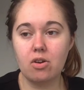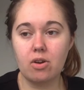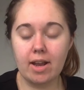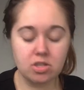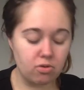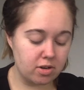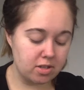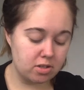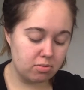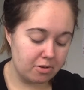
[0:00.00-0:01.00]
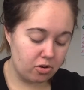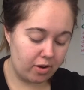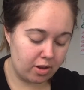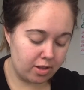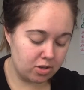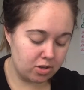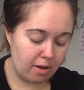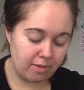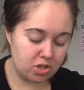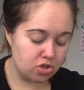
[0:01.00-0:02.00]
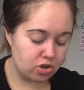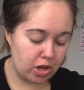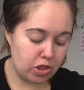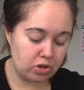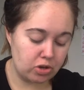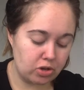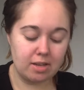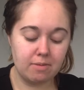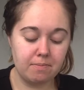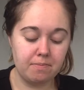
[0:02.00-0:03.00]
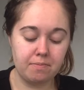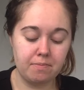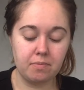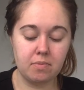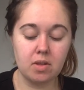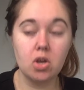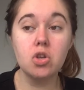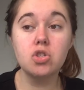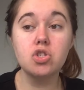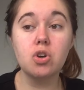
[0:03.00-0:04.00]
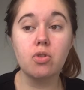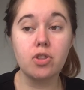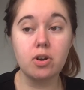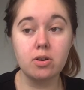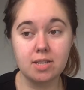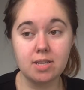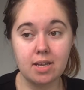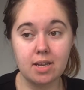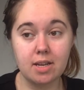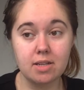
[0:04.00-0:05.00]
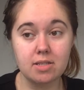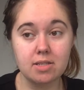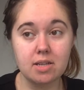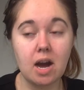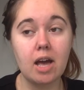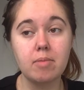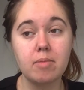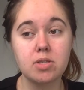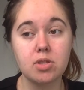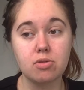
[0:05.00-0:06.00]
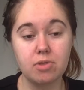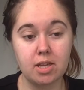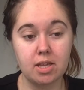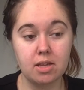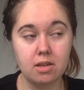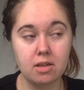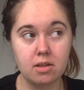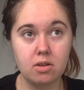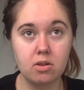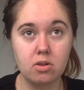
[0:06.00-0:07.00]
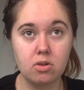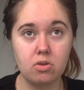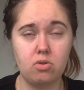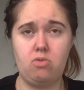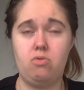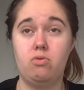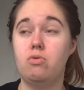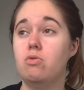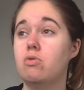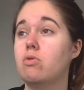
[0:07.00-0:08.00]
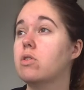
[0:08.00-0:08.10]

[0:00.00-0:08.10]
x coordinates greater than 12, let's try 13. So 13 times 3, whew.